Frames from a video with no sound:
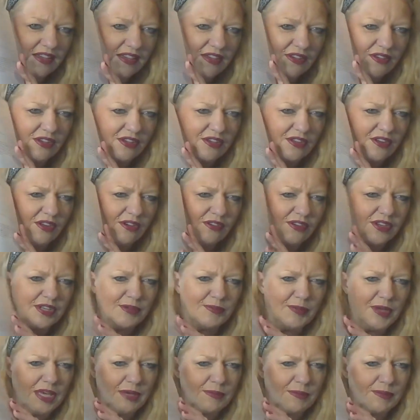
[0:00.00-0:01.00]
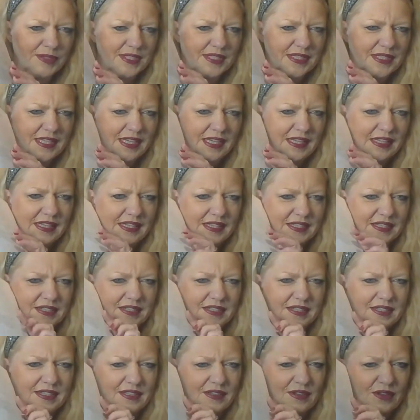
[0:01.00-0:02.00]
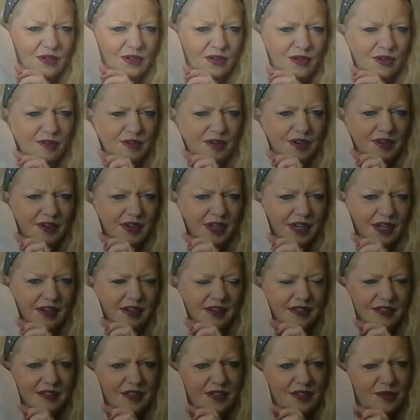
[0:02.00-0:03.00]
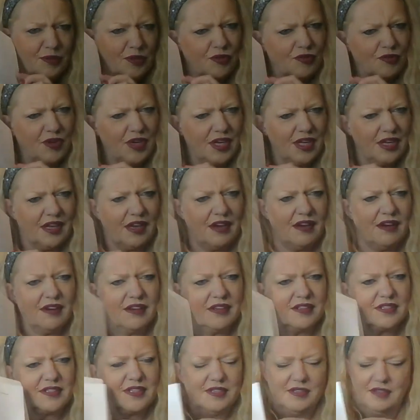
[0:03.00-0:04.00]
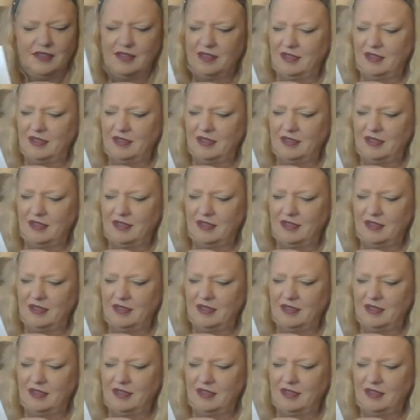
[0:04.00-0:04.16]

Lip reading: You're not going to be able to see this because of the colour, are you? It's going to be really hard.